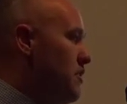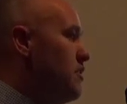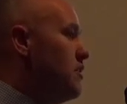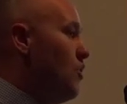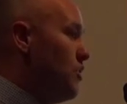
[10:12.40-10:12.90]

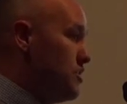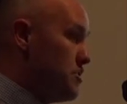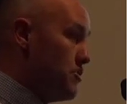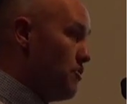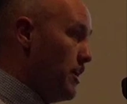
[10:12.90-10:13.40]
not
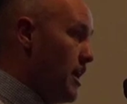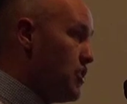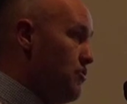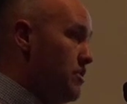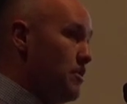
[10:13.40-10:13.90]
necessarily
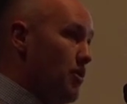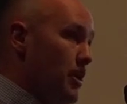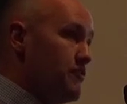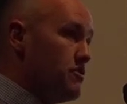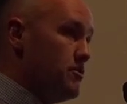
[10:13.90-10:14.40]
accurate, you might
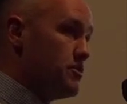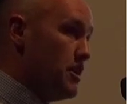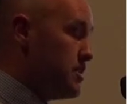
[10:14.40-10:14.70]
have some mistakes